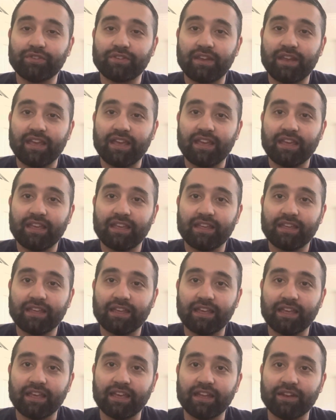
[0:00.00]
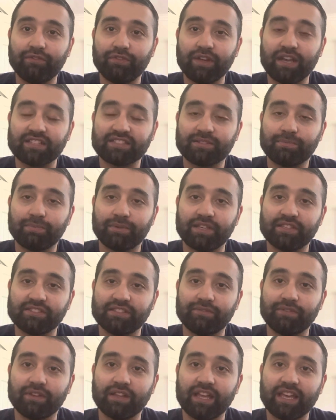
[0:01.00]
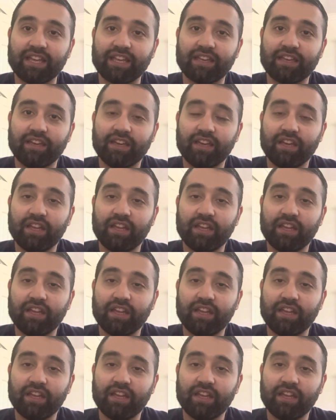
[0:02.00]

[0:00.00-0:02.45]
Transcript: today. And if you guys could please leave a like.